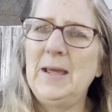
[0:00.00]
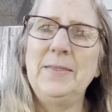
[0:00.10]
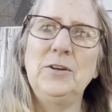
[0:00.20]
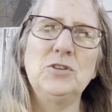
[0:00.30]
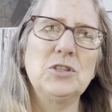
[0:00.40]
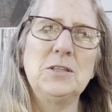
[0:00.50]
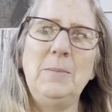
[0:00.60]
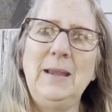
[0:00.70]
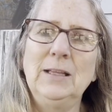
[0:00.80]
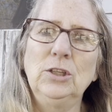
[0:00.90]
on there just to
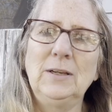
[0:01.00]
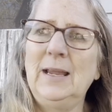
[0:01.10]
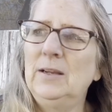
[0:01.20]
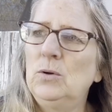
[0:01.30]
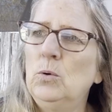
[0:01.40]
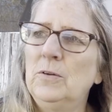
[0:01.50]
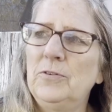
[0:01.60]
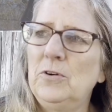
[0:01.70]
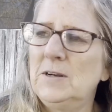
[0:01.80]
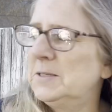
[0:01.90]
make it look kind of cool for
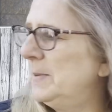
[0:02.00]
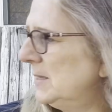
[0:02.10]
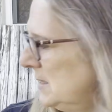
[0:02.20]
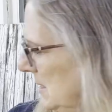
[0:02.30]
Christmas.